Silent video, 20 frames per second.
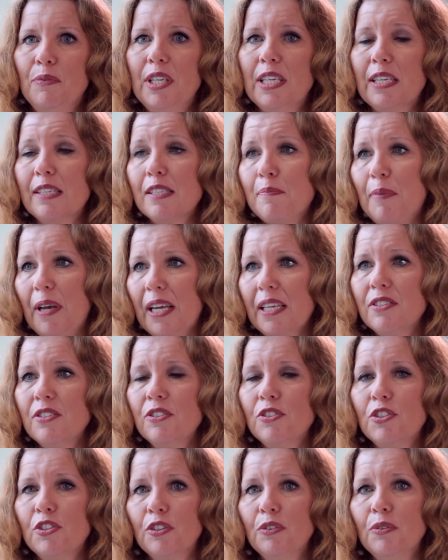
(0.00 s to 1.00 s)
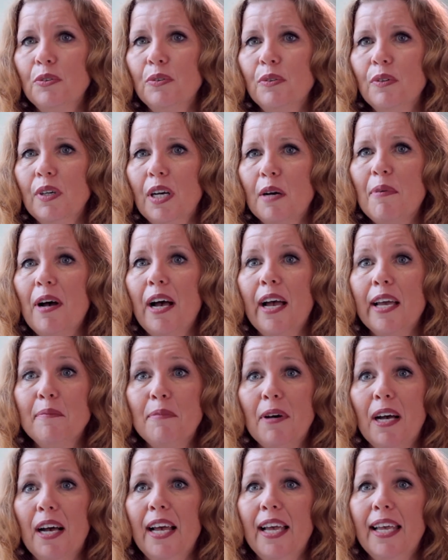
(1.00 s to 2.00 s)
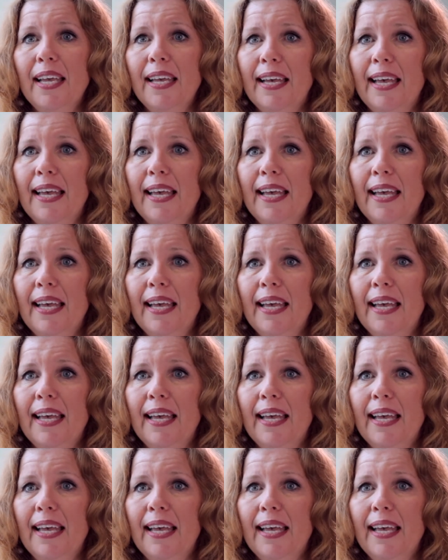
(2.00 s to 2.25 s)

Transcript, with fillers: we expect you to abide by,